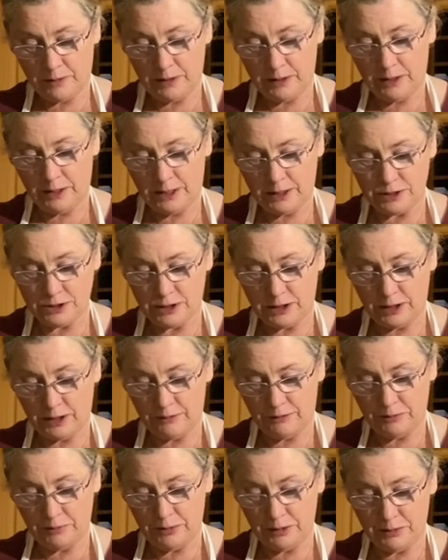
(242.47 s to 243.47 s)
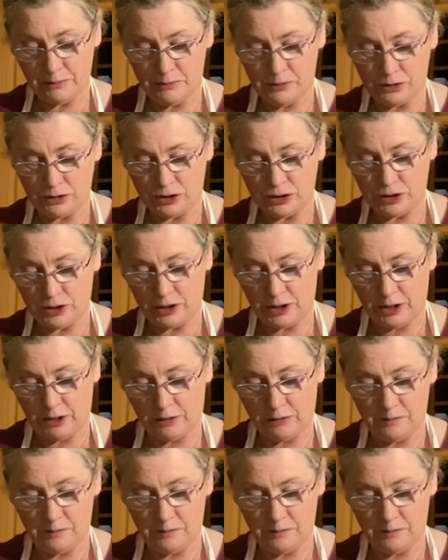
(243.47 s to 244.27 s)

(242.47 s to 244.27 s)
actually have a bit much there,